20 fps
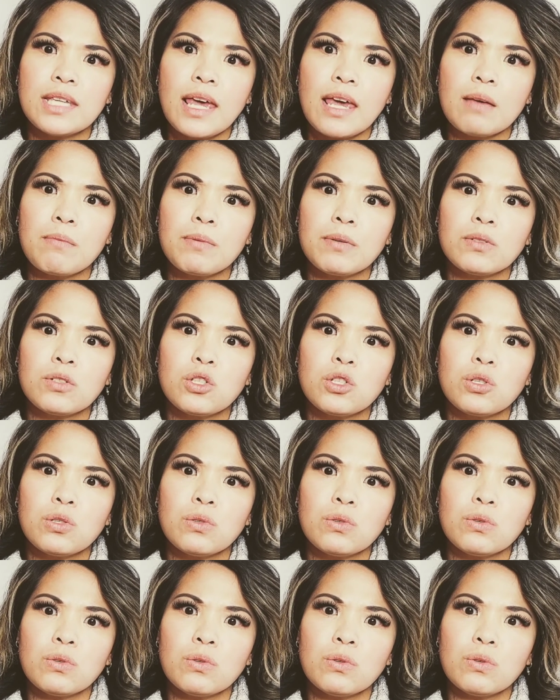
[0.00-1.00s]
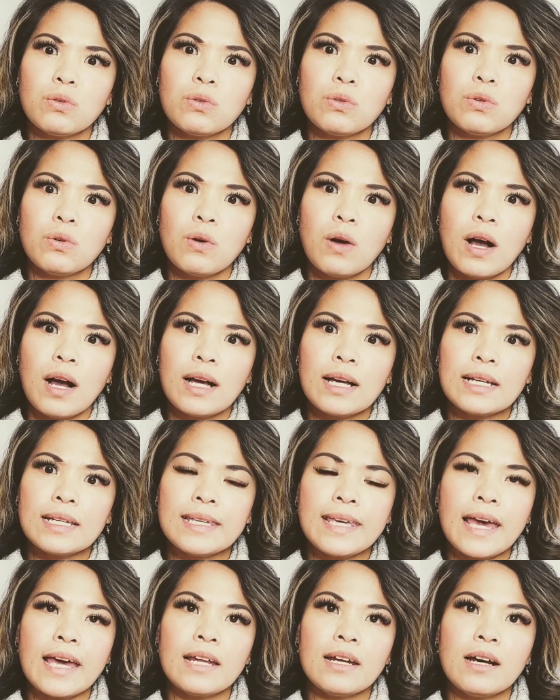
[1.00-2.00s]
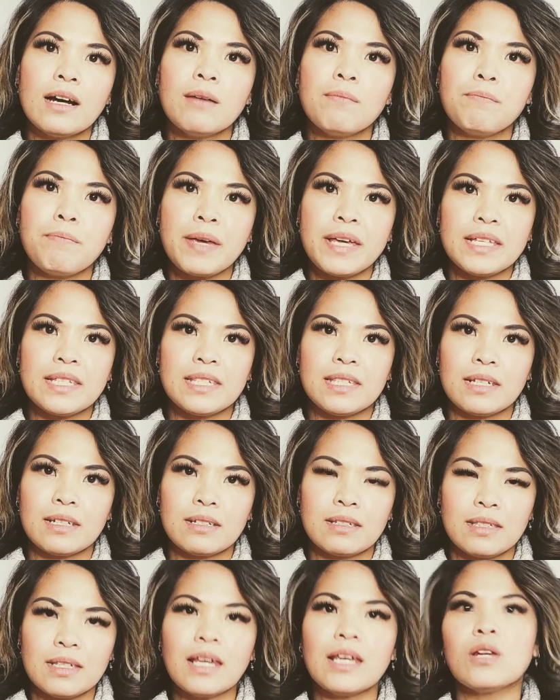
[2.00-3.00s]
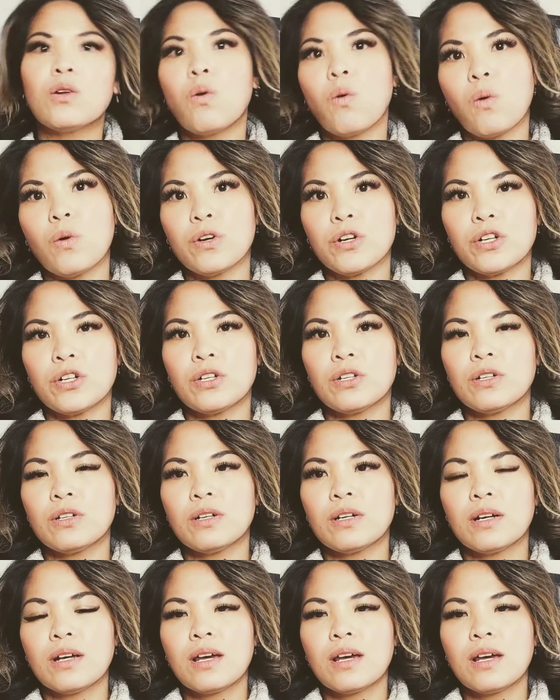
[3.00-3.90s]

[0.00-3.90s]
able to get her basics in order,